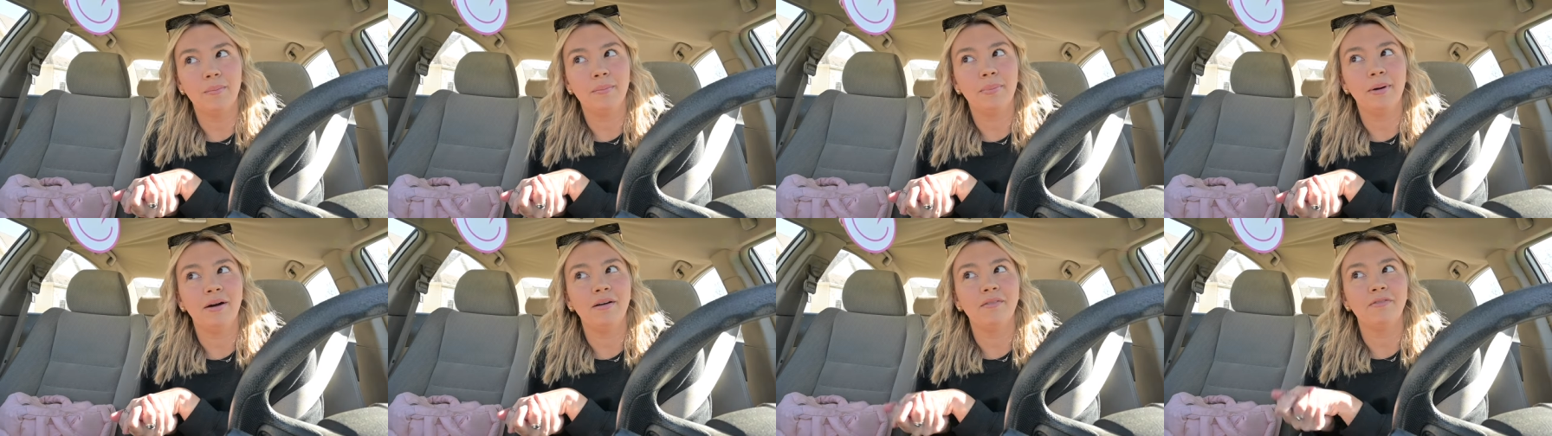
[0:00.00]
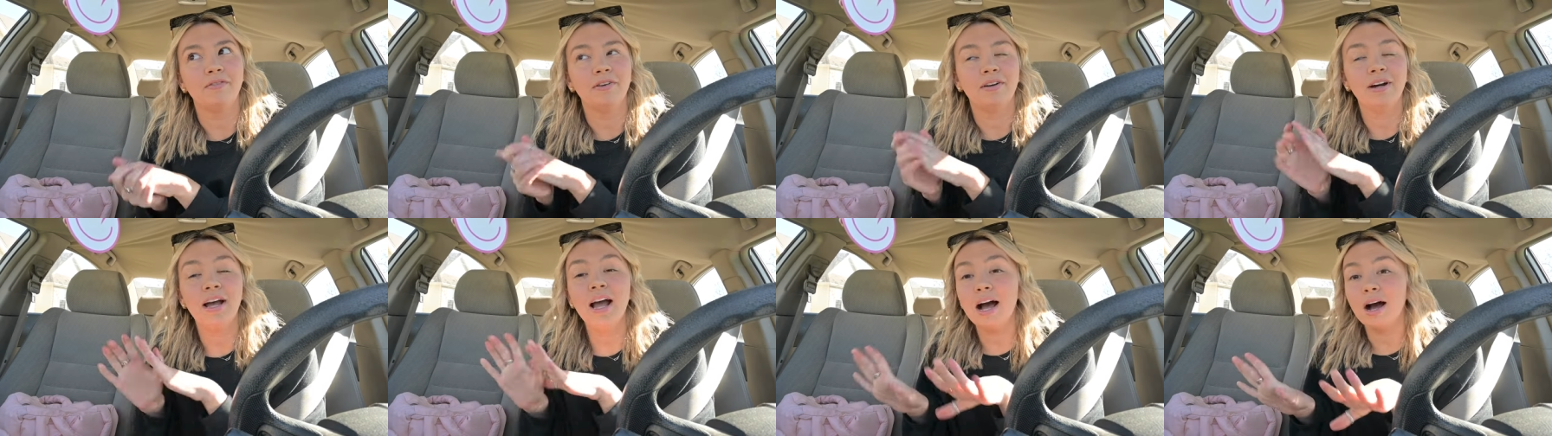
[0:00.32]
But
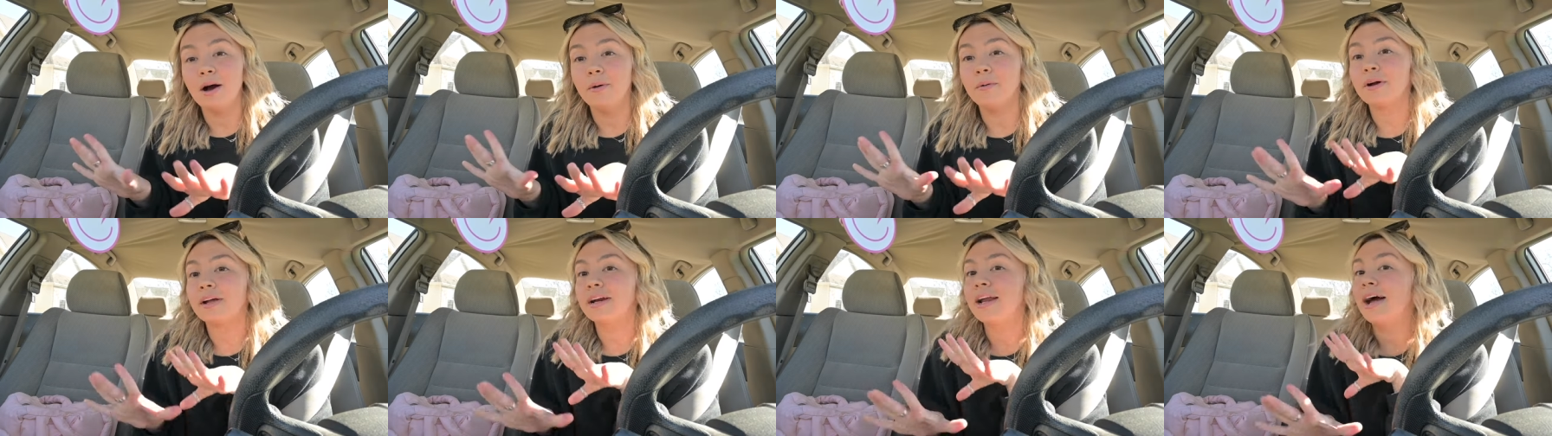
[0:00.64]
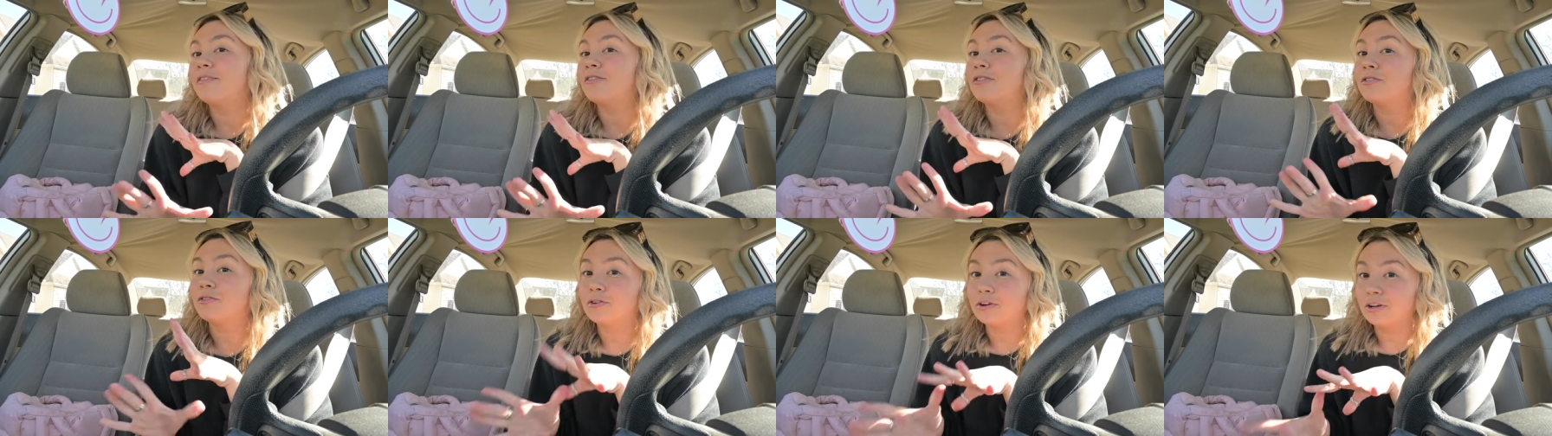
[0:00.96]
for now, we're gonna
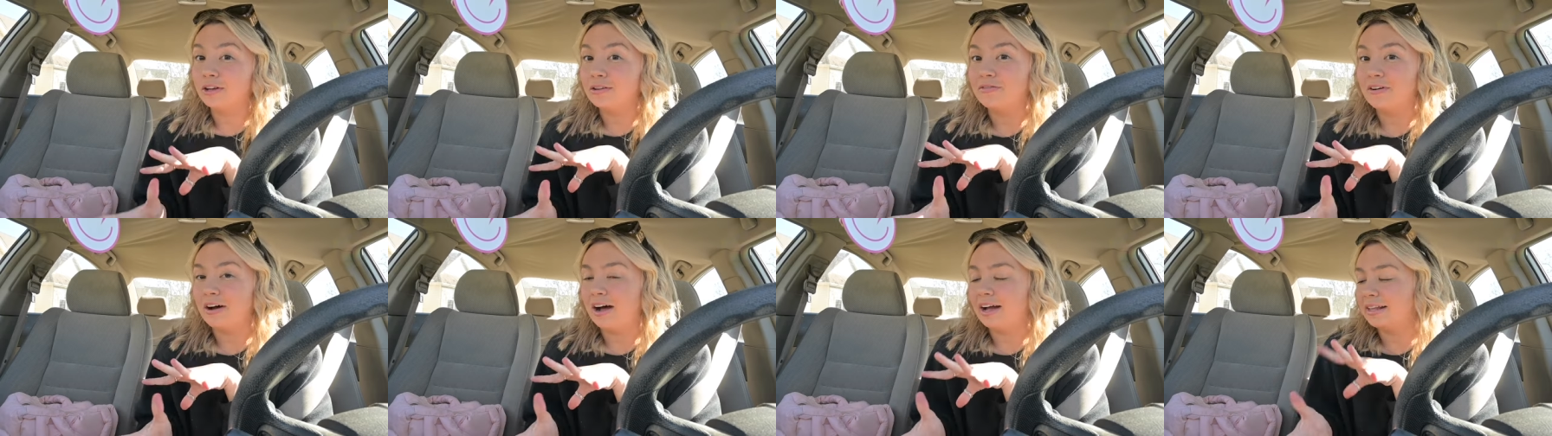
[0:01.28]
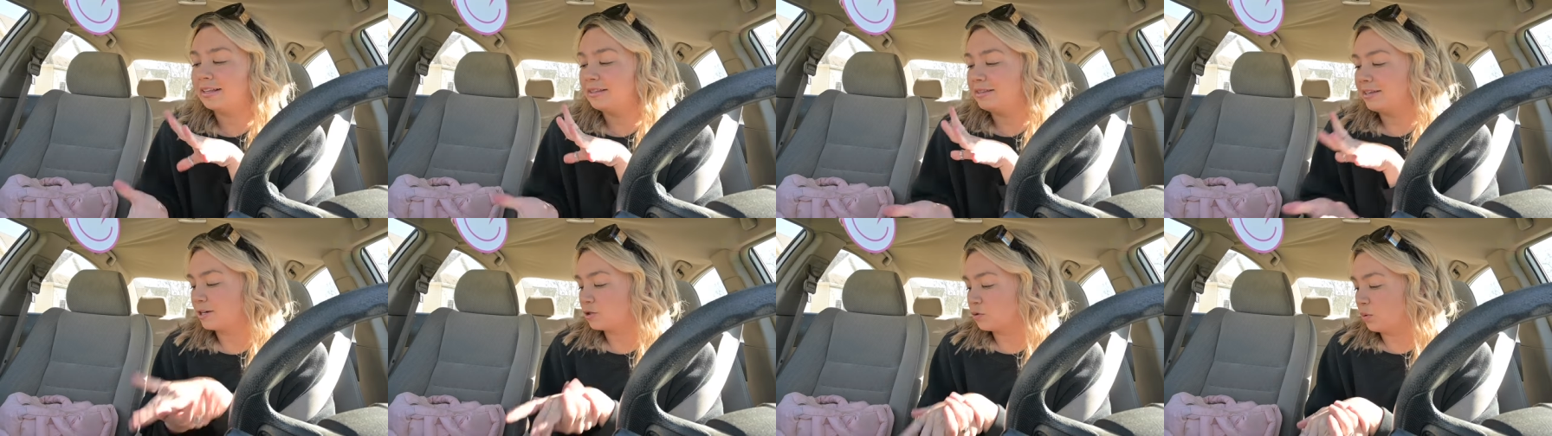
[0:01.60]
have a really
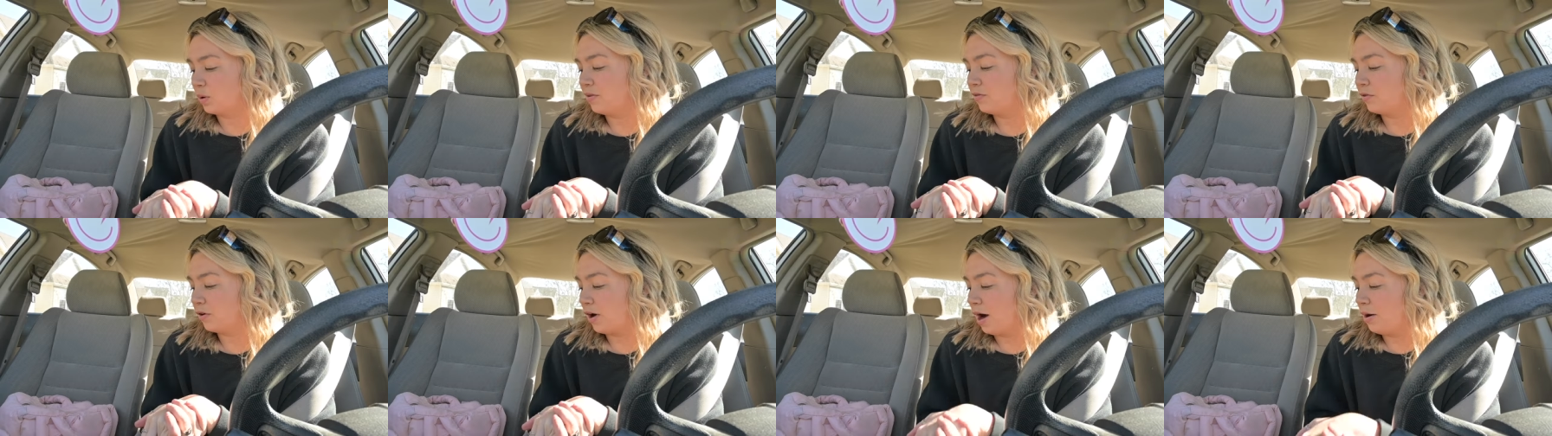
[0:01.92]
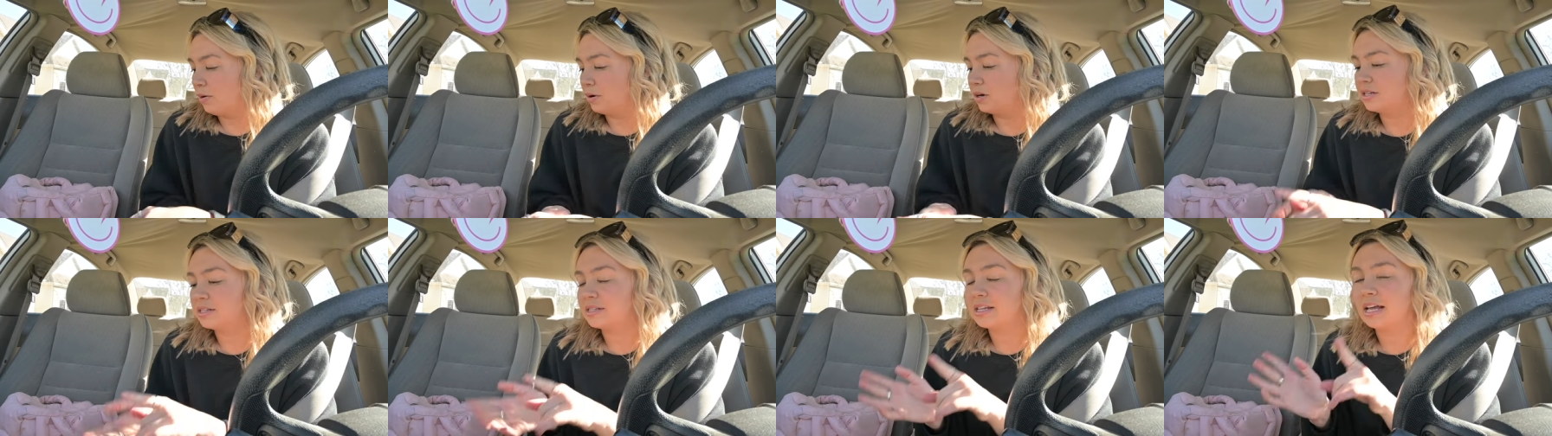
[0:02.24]
fun next 24
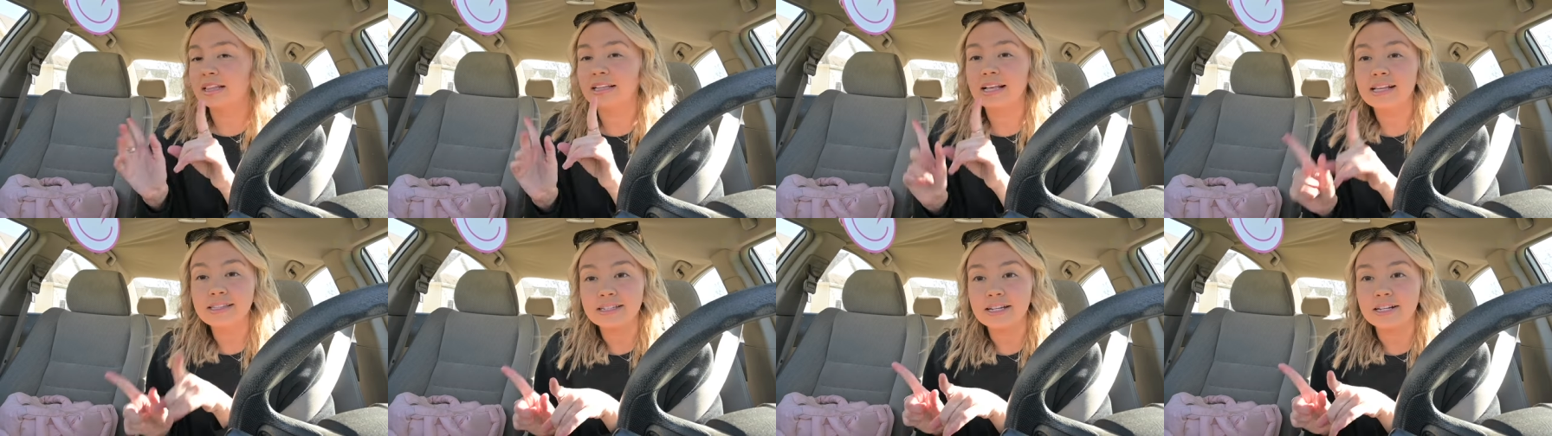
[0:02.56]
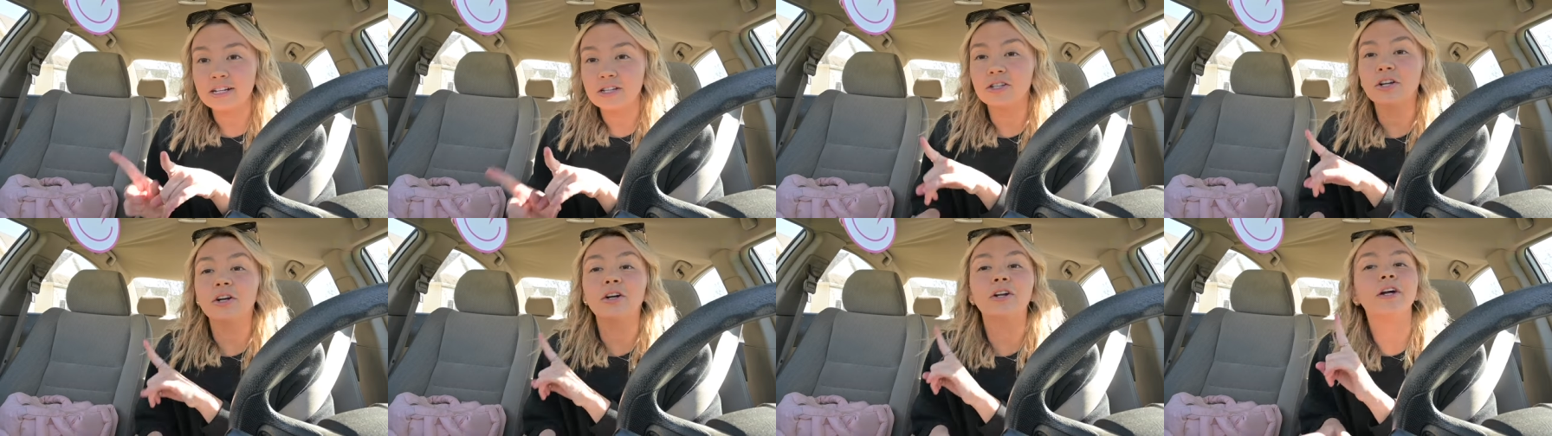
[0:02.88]
hours and let's get
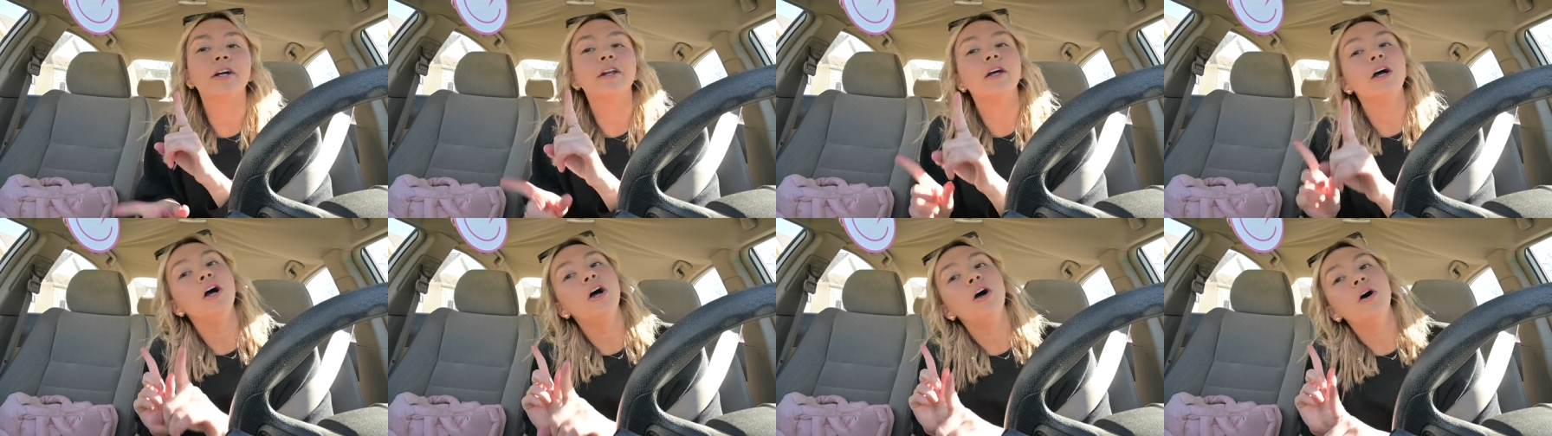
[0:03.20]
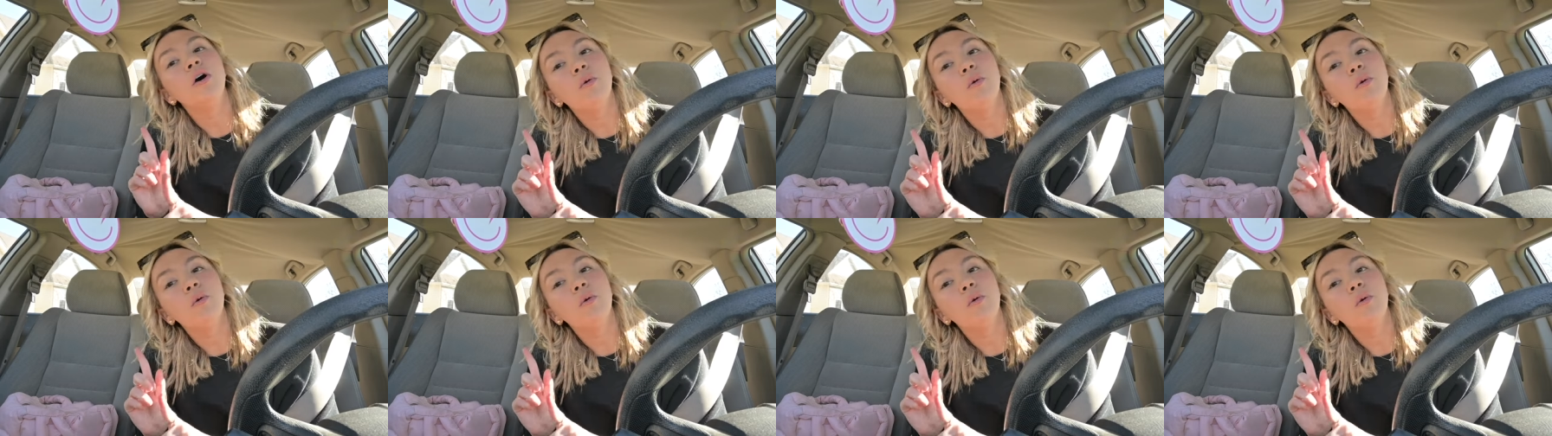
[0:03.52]
it started